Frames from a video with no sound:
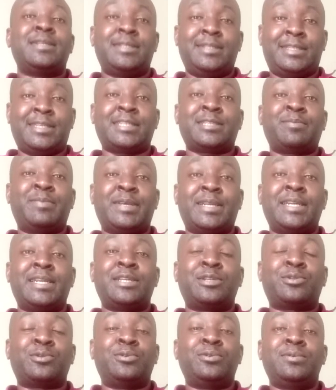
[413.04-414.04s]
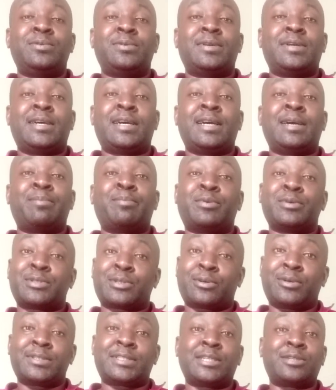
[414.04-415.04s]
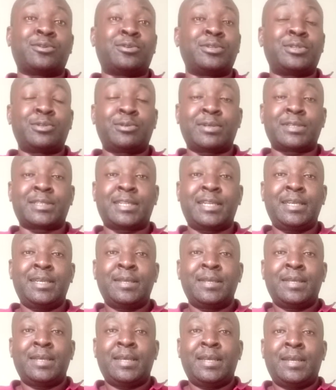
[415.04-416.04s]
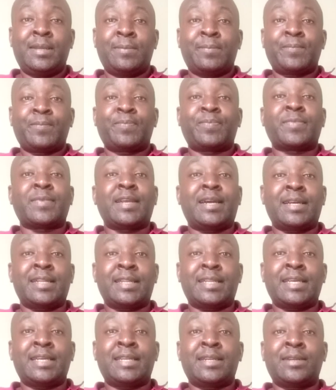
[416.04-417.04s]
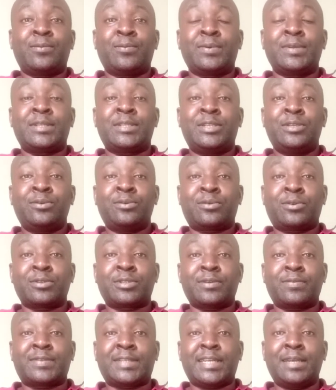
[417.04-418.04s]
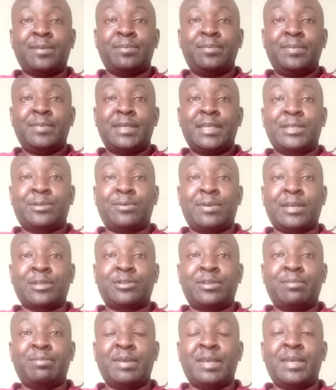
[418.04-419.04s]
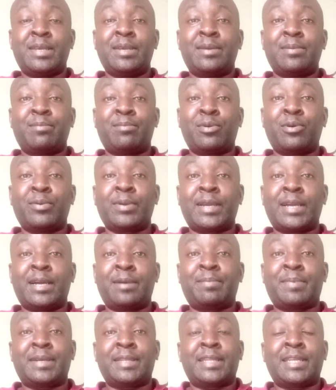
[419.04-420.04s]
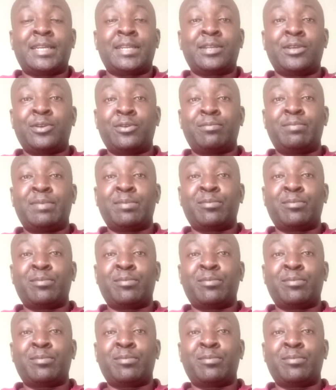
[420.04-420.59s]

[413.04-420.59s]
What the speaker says: just be ready to post content continuously, and then with due course of time, it will actually be blowing up, and then you'll be